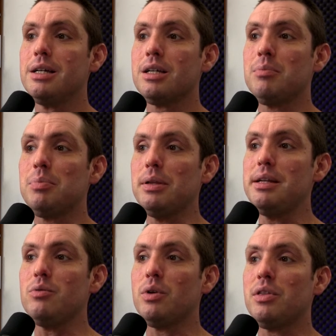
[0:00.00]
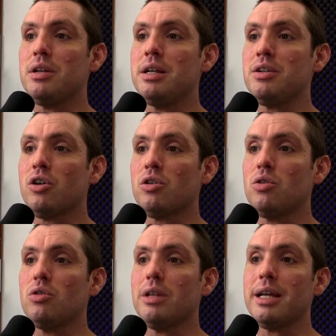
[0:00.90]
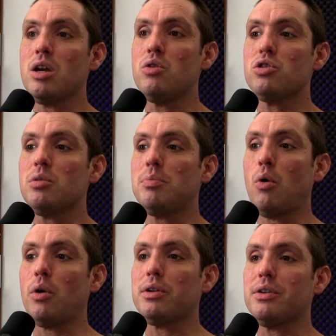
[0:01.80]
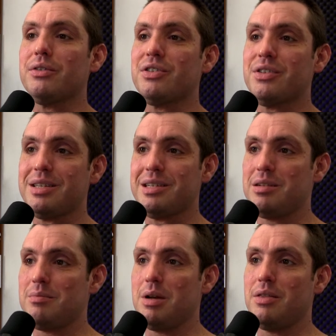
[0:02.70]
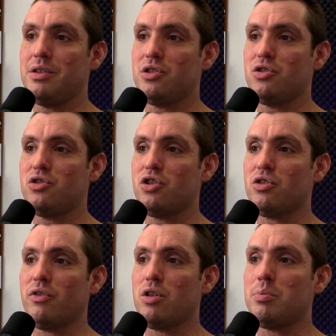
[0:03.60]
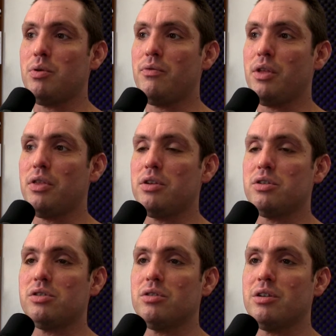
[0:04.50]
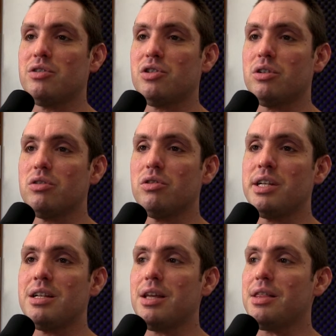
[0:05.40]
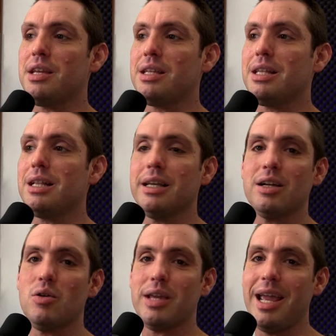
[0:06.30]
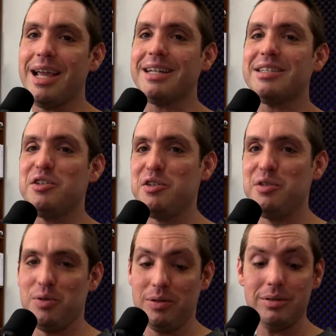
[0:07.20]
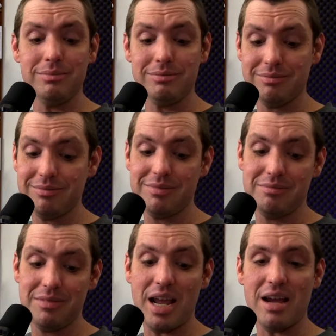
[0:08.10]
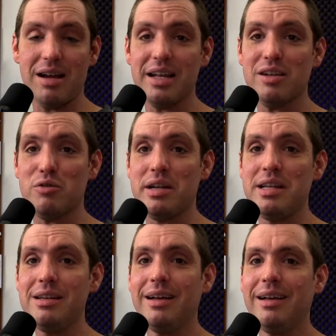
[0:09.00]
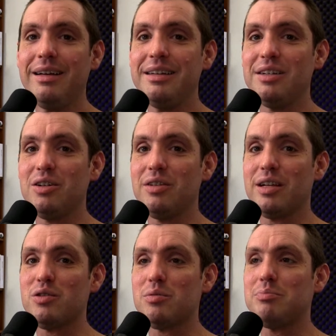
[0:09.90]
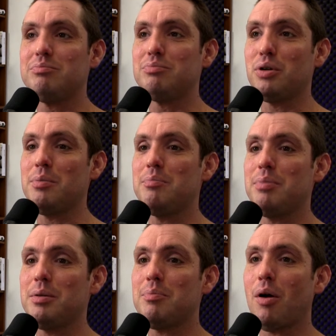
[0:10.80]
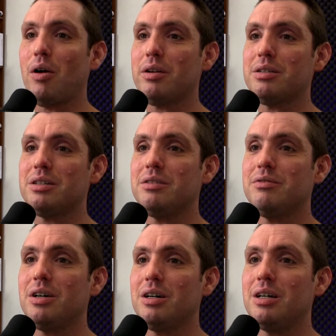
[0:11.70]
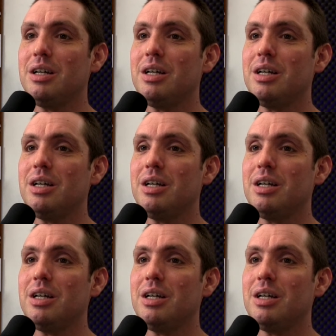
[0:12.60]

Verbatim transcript: complete with an internal Lego support system. This is just further proof that there's, there's literally nothing that Lego can't do. Yeah, I agree. You know, Lego's a pretty big part of uh,